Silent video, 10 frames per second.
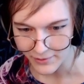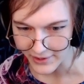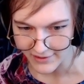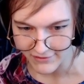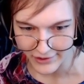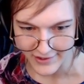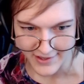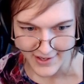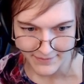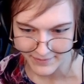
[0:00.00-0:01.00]
working on
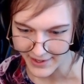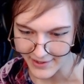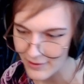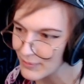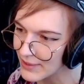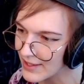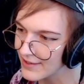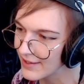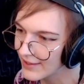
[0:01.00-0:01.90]
Voronoi math, but